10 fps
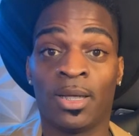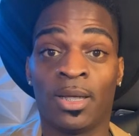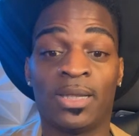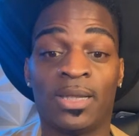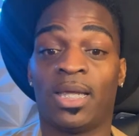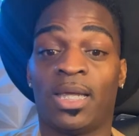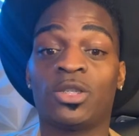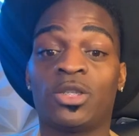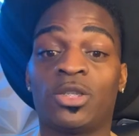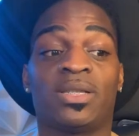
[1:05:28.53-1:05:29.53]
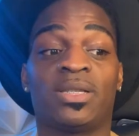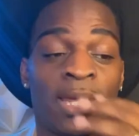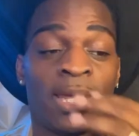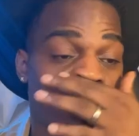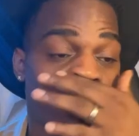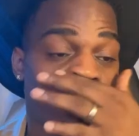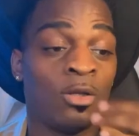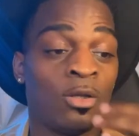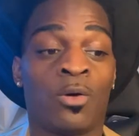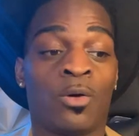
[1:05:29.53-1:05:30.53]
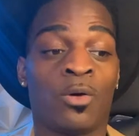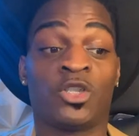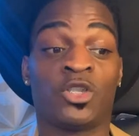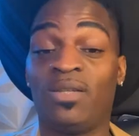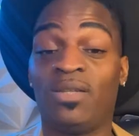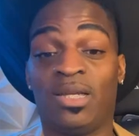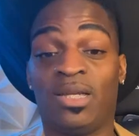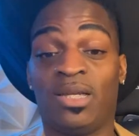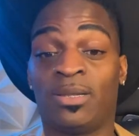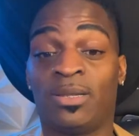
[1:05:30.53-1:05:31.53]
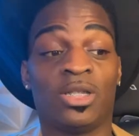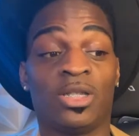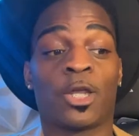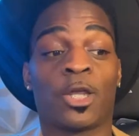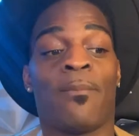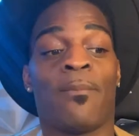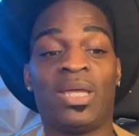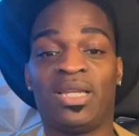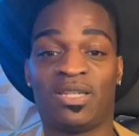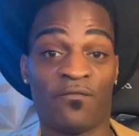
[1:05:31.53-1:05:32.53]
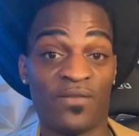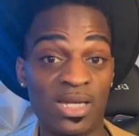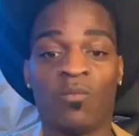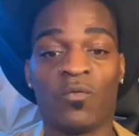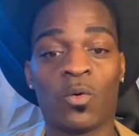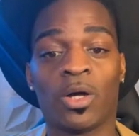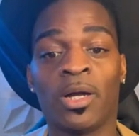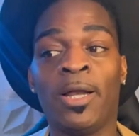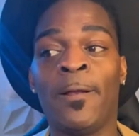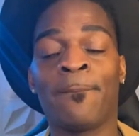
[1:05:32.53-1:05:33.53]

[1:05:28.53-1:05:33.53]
This is her saying, because it's like you're admitting defeat before